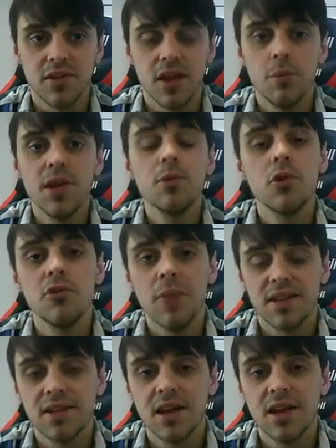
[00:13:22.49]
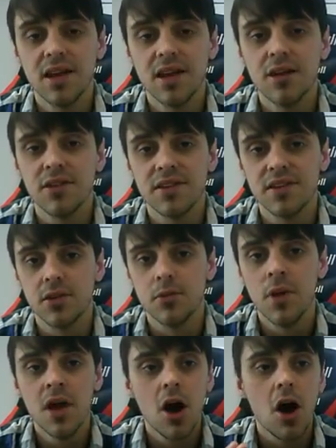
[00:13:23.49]
And the people who have maxed out the
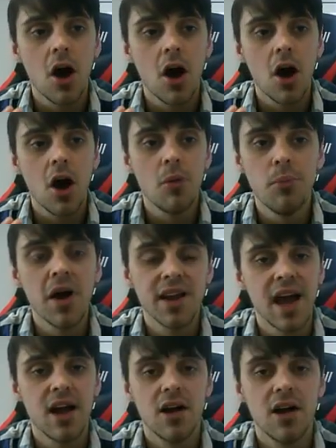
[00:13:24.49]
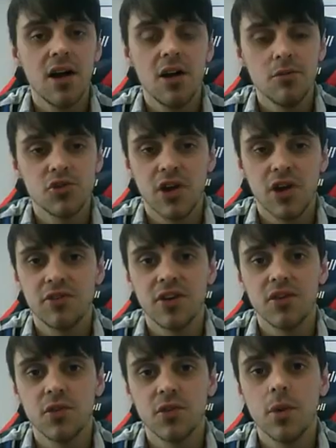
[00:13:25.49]
system are buying that
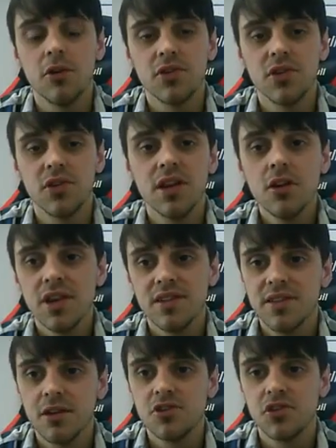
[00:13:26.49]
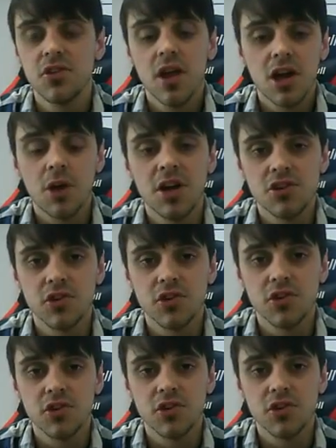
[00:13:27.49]
traffic as well. So they don't necessarily just
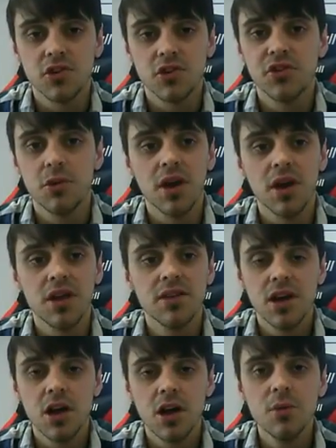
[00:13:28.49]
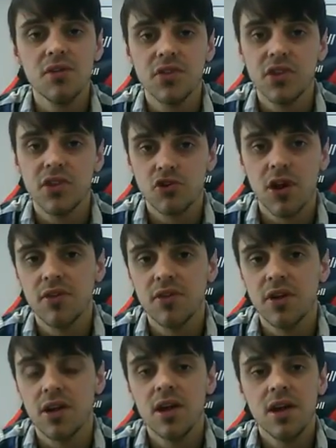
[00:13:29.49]
come here just for the money. They come here for the
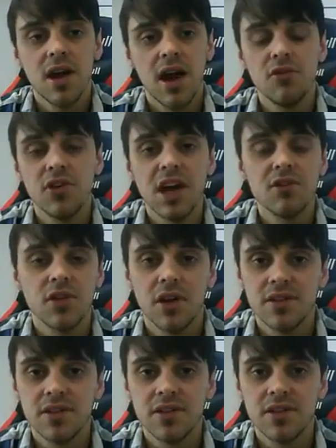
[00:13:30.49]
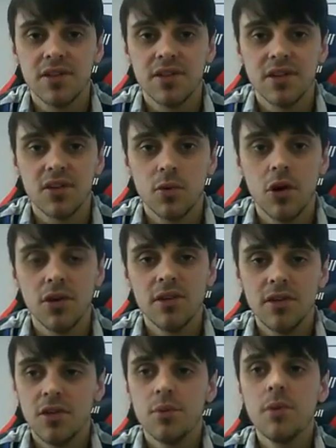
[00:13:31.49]
traffic and for the advertising as well.
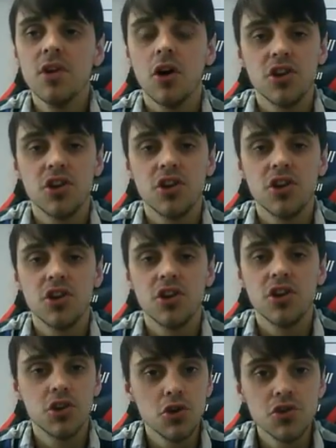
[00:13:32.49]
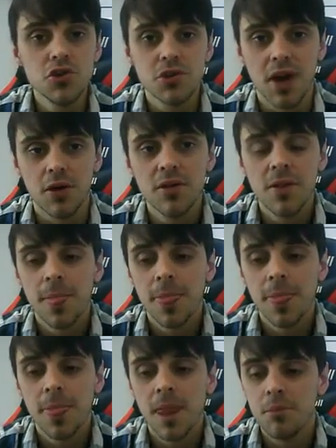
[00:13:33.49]
There's probably not a huge amount,
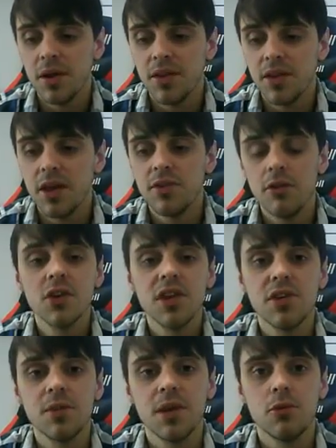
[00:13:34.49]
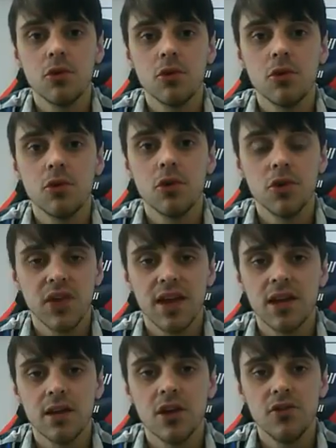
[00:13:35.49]
but there are definitely people who are
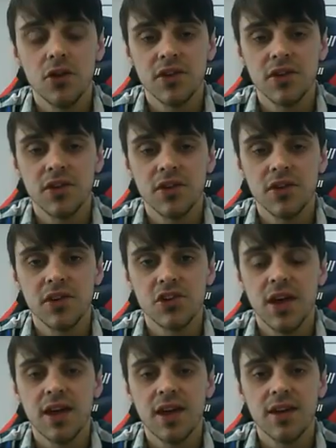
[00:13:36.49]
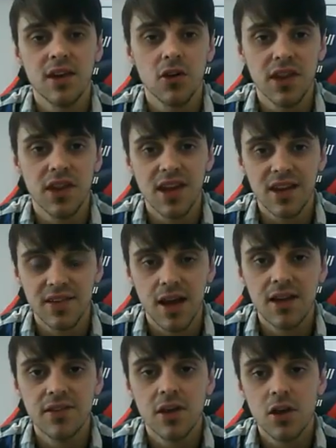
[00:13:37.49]
taking advantage of that. They got the exit
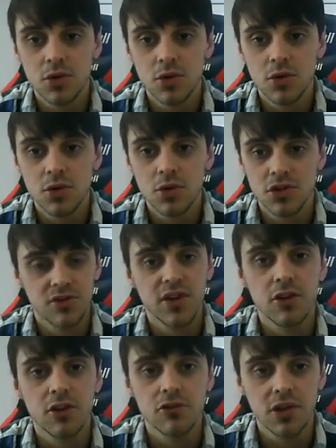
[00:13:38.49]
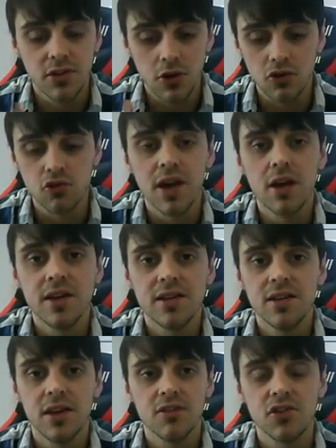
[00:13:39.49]
ads, which I think is a
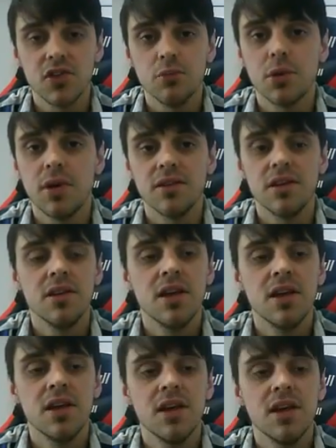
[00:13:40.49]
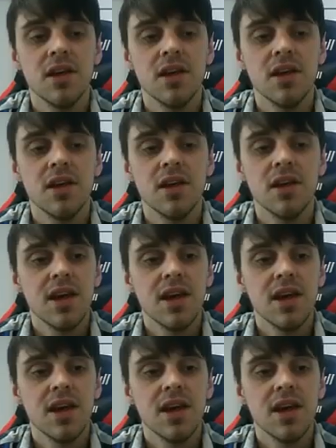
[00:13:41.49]
great idea that they've just implemented.